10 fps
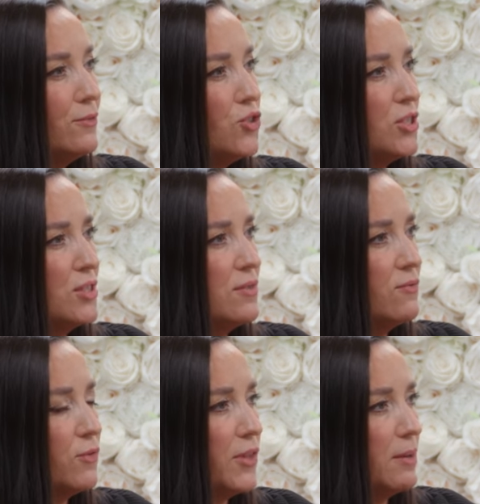Just
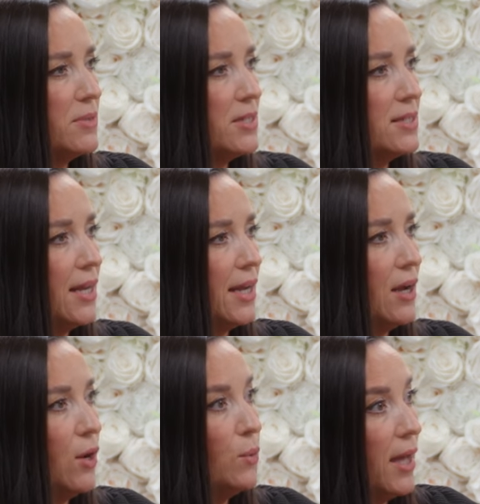for them right. to
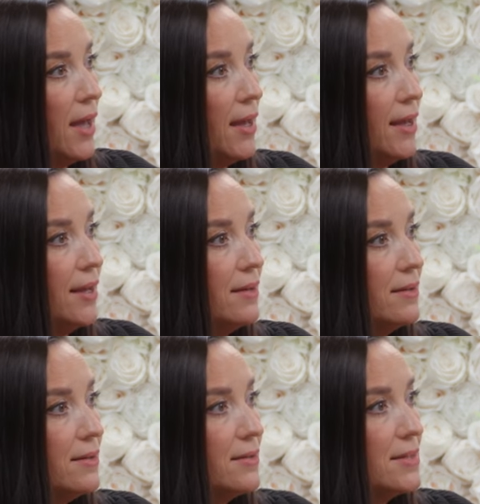say, "Okay,
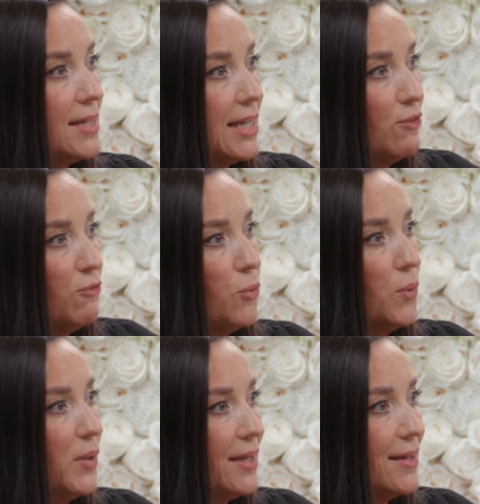yeah, see you in
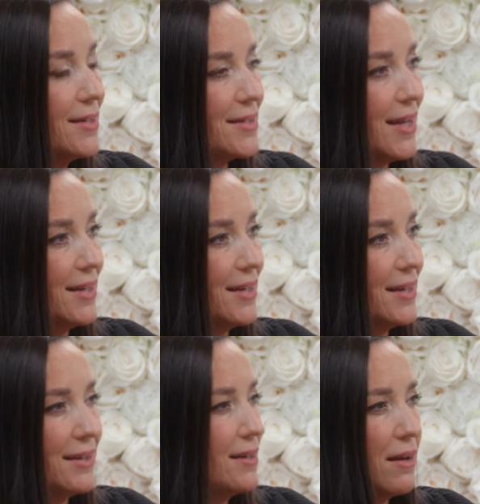four weeks." Like,
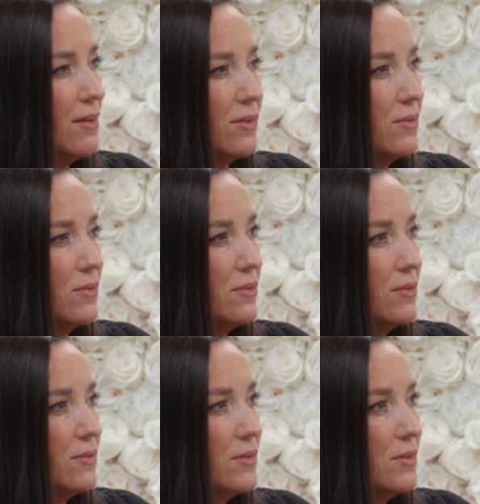no. How old was
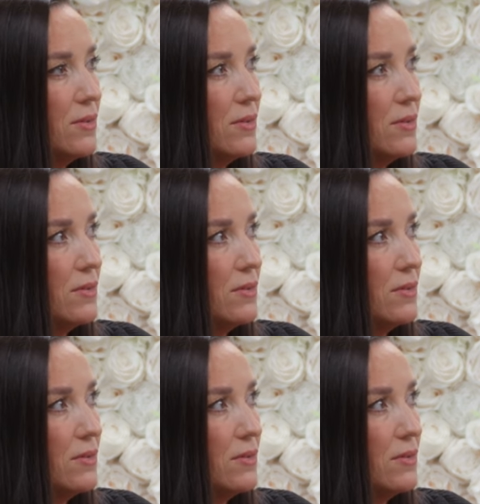she?